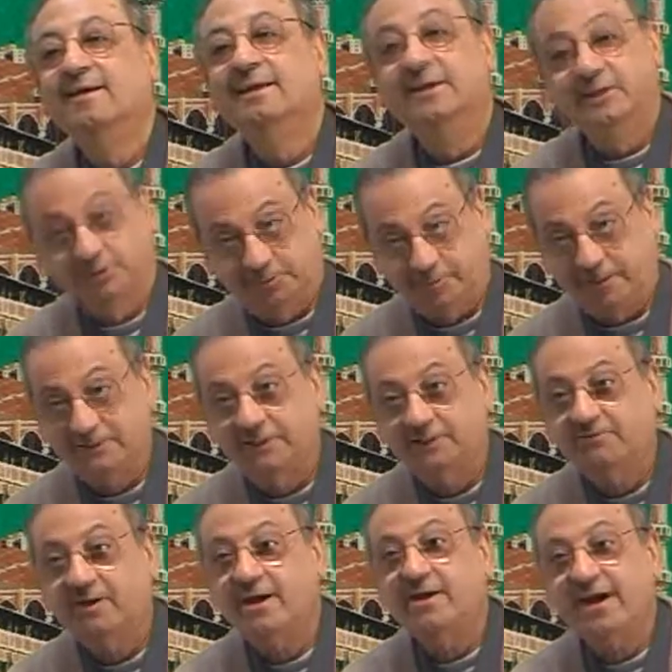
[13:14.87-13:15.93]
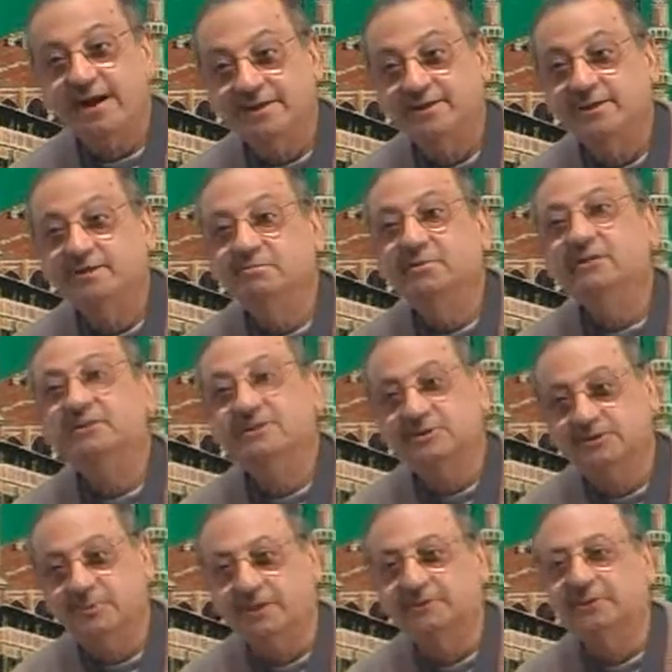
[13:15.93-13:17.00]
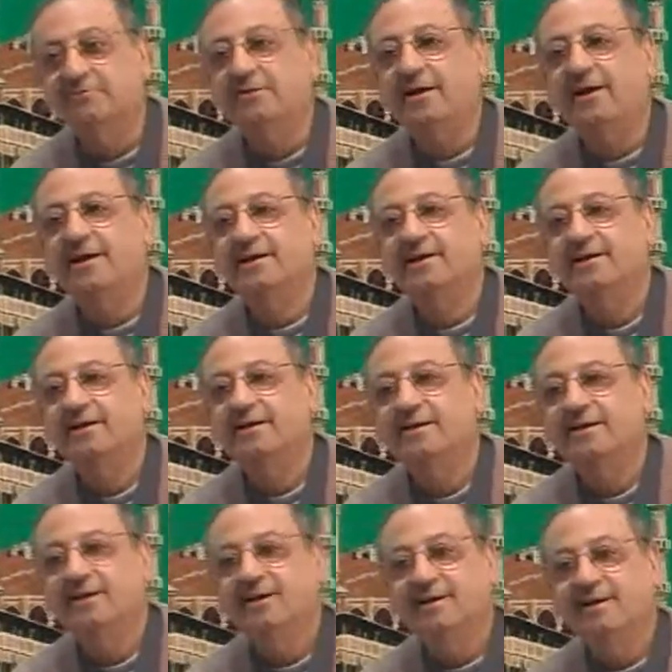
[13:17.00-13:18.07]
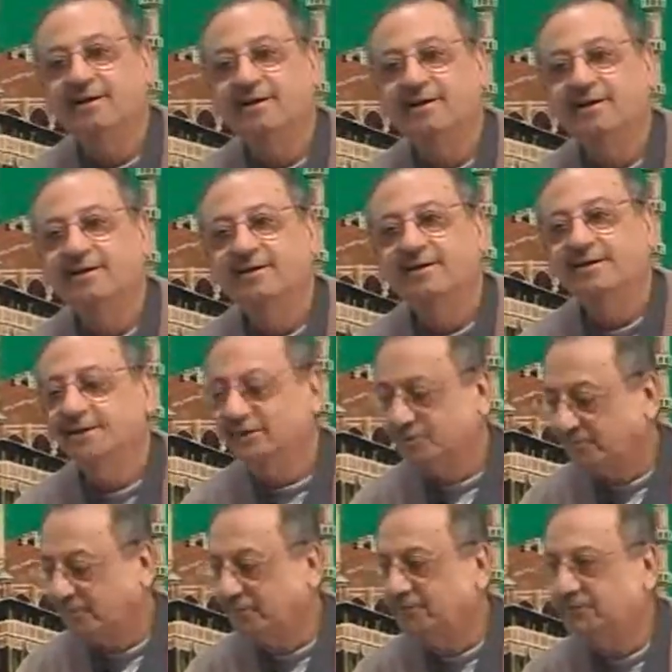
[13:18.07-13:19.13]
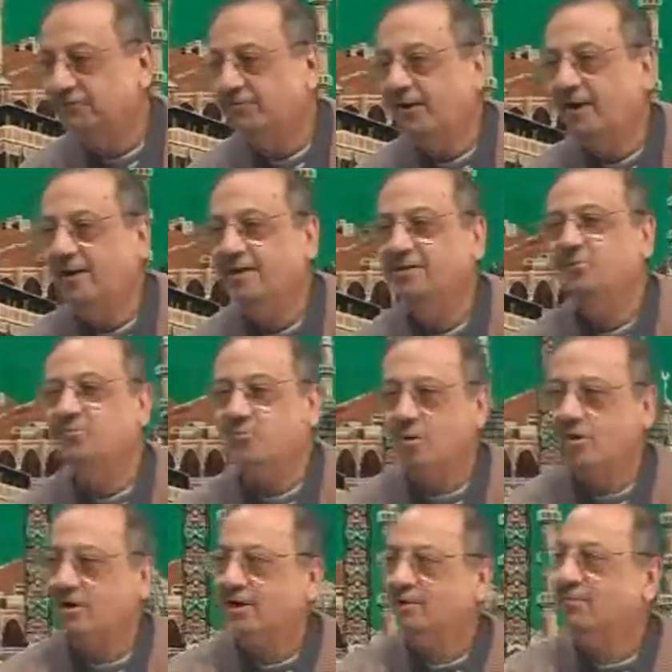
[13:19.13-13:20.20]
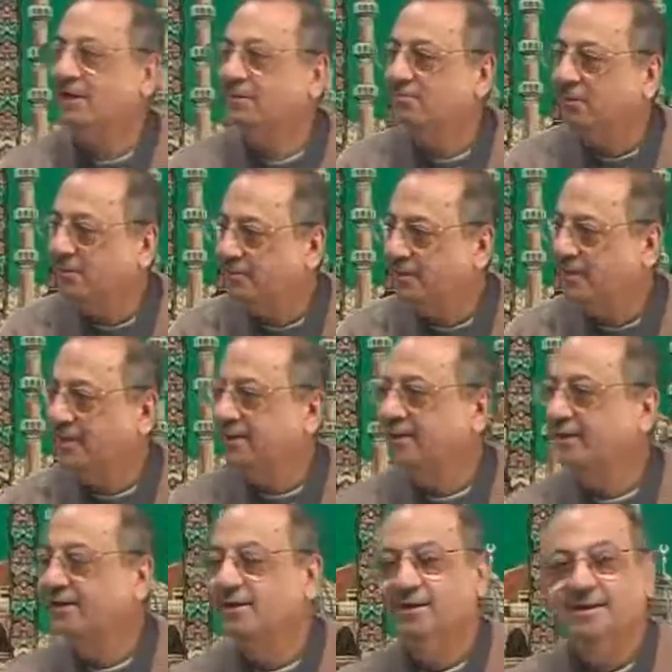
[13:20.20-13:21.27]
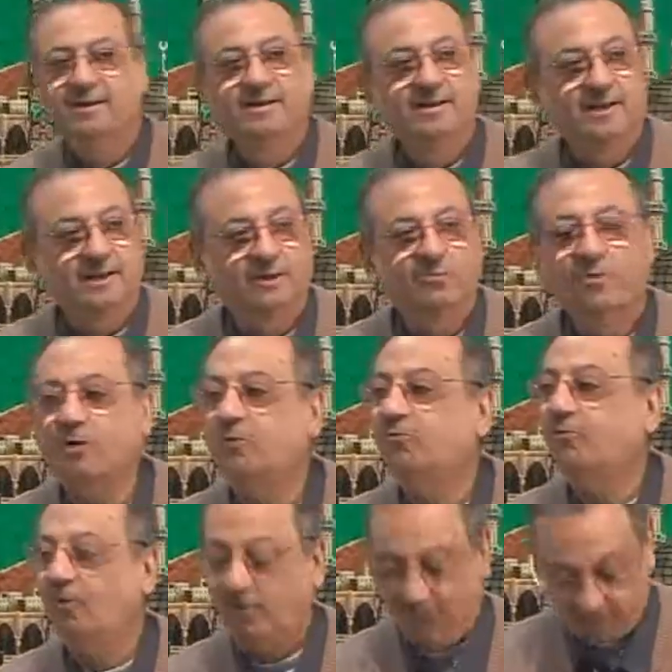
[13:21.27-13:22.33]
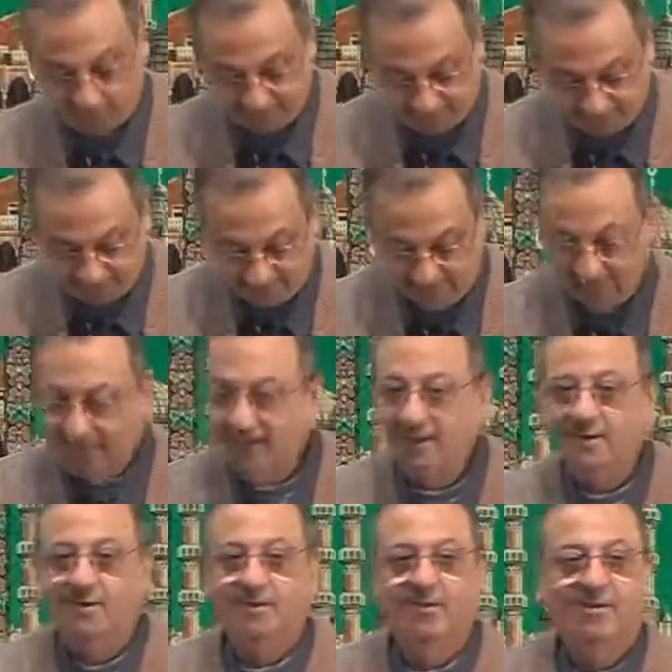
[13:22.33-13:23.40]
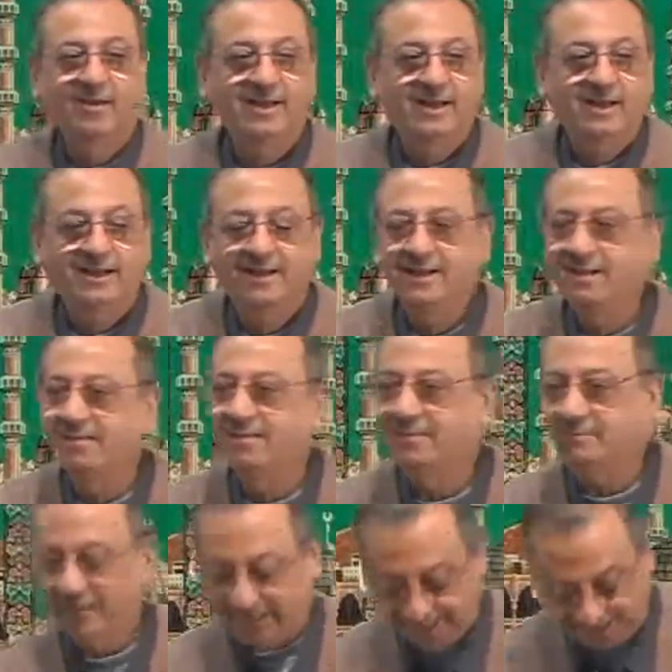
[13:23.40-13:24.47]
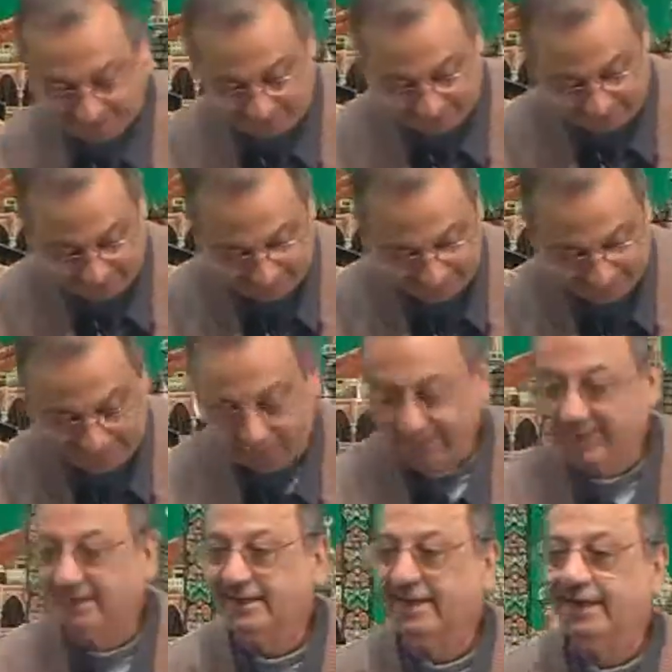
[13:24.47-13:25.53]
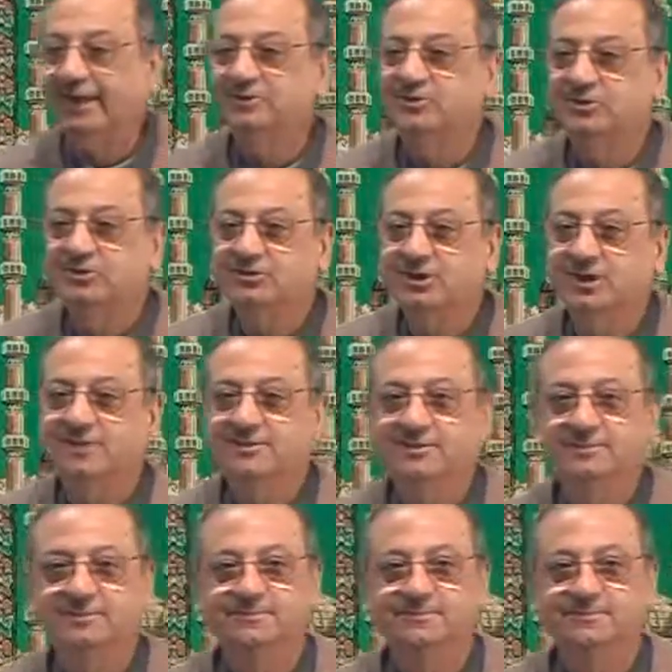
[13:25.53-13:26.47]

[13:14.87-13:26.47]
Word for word: Specify. Ayyin means specify. Huh? Specify mu'arab and mabni in what follows. Okay, brothers and sisters.